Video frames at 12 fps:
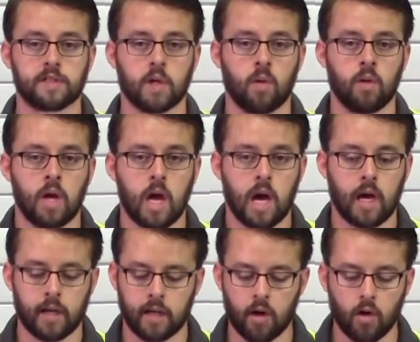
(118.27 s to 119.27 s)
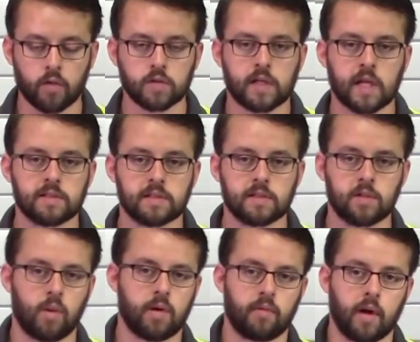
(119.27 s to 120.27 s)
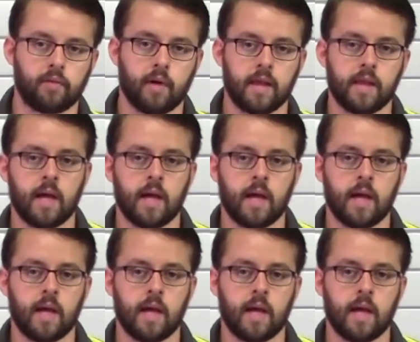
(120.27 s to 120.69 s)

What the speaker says: So in all those cases, you want to verify